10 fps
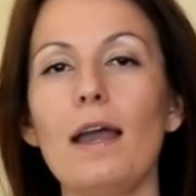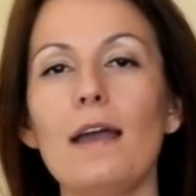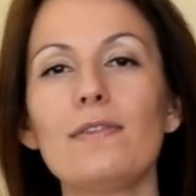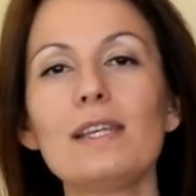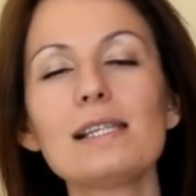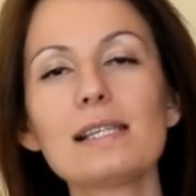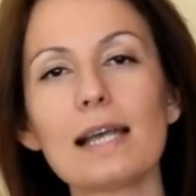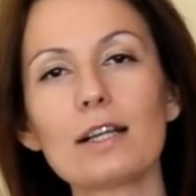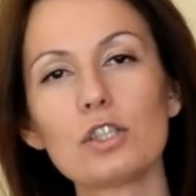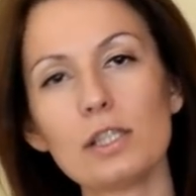And this
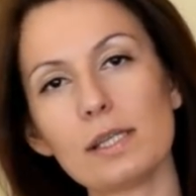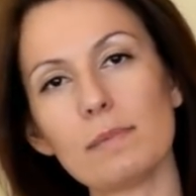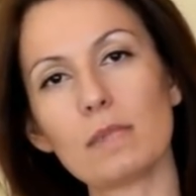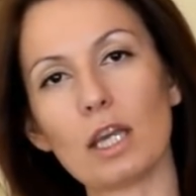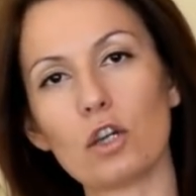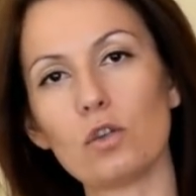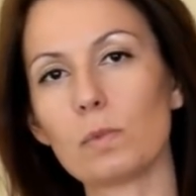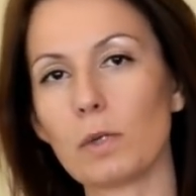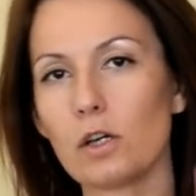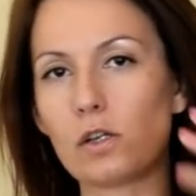is actually something
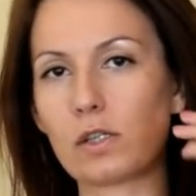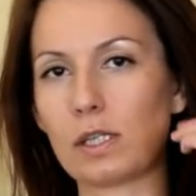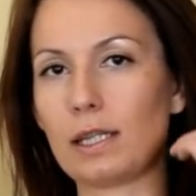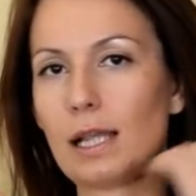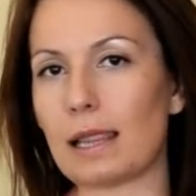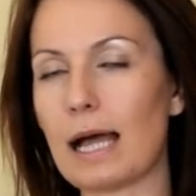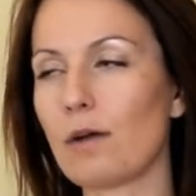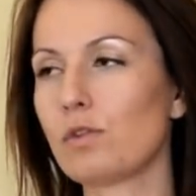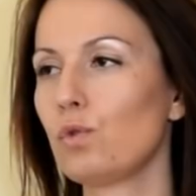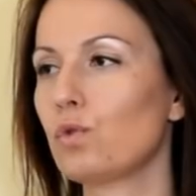good because it
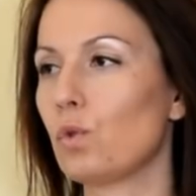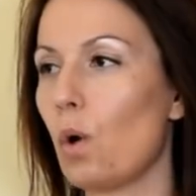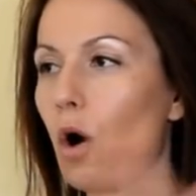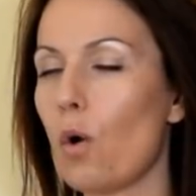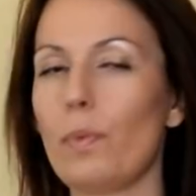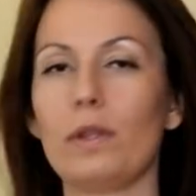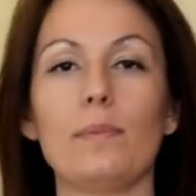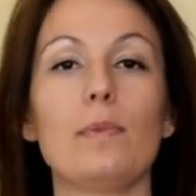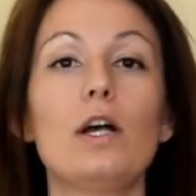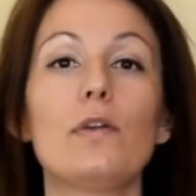allows you to
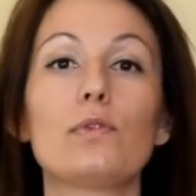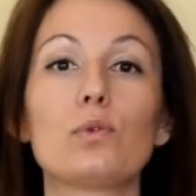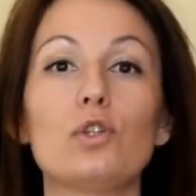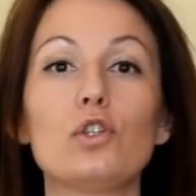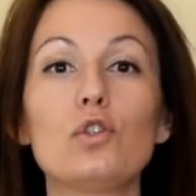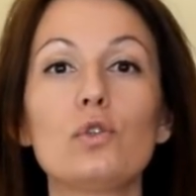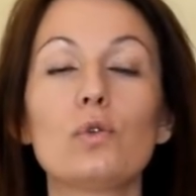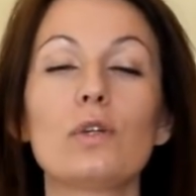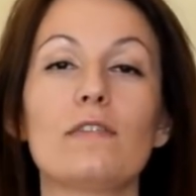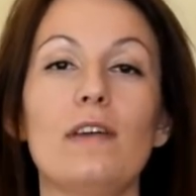open up to the
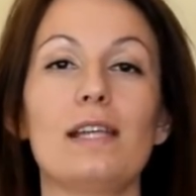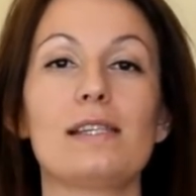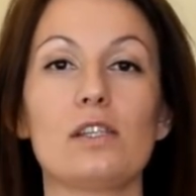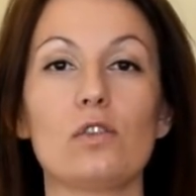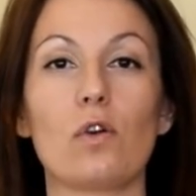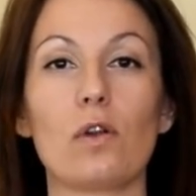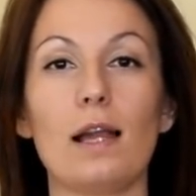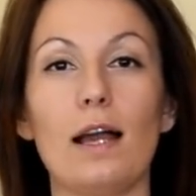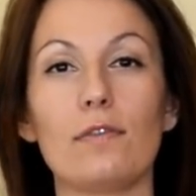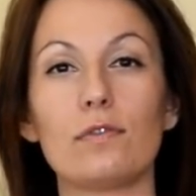new events in your
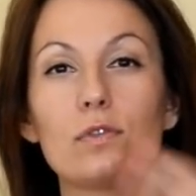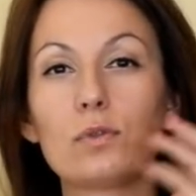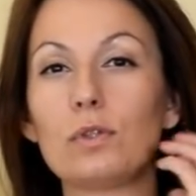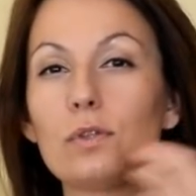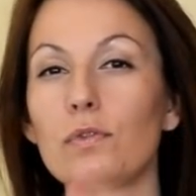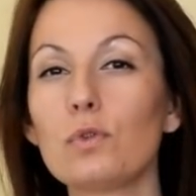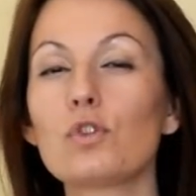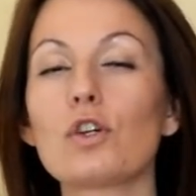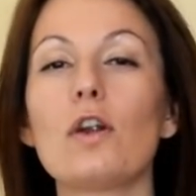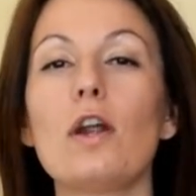life, to the
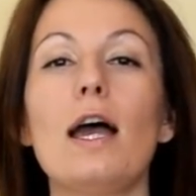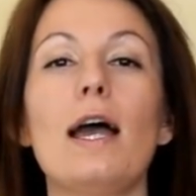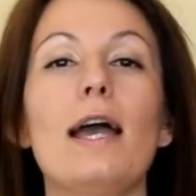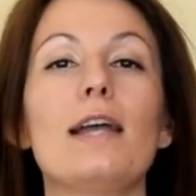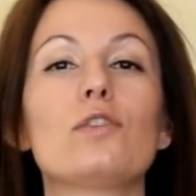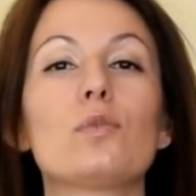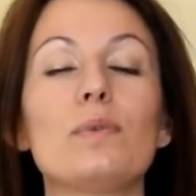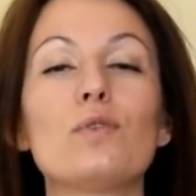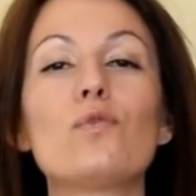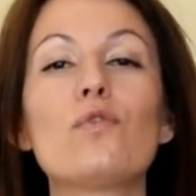future, and to
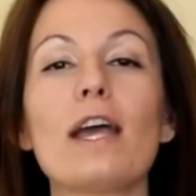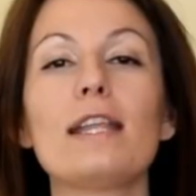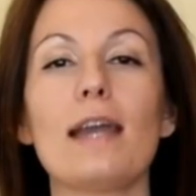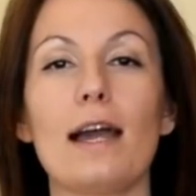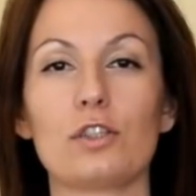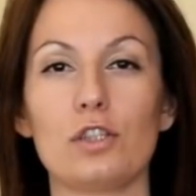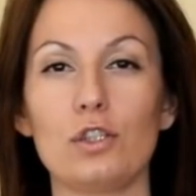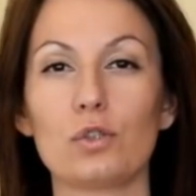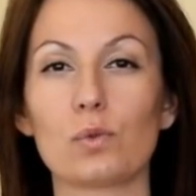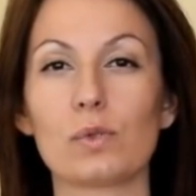be ready
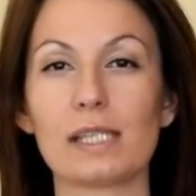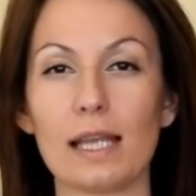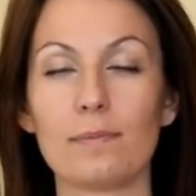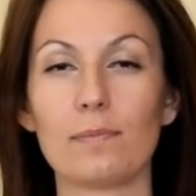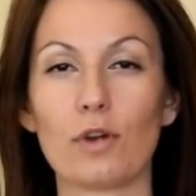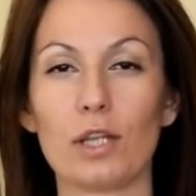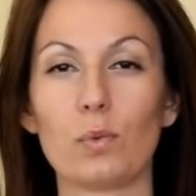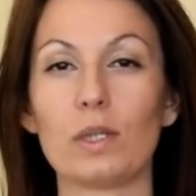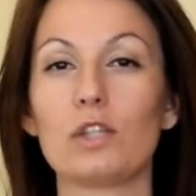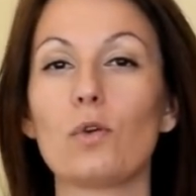actually to
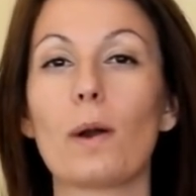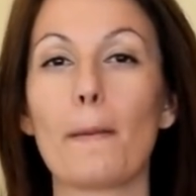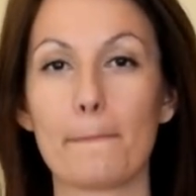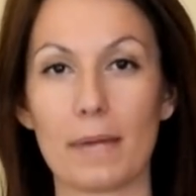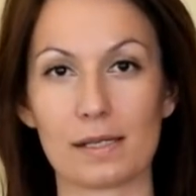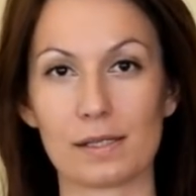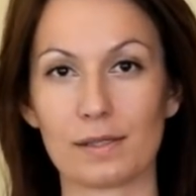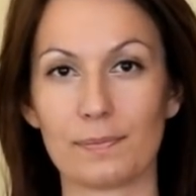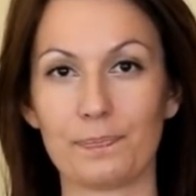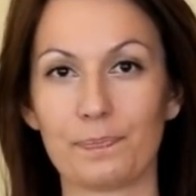separate with your
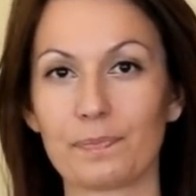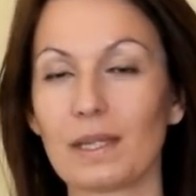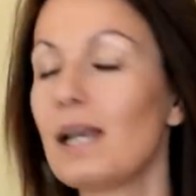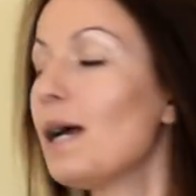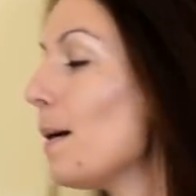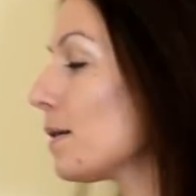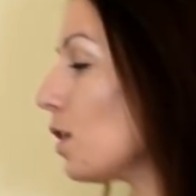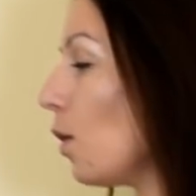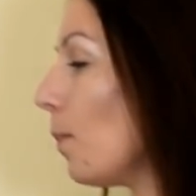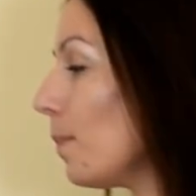past.
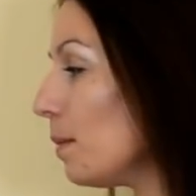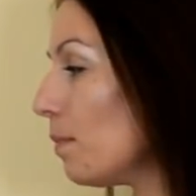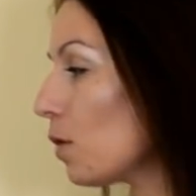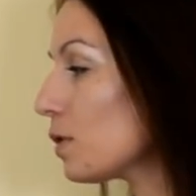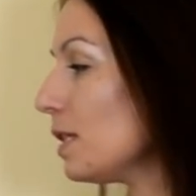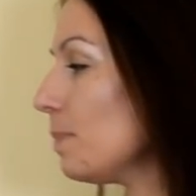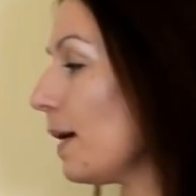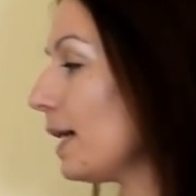So mostly pay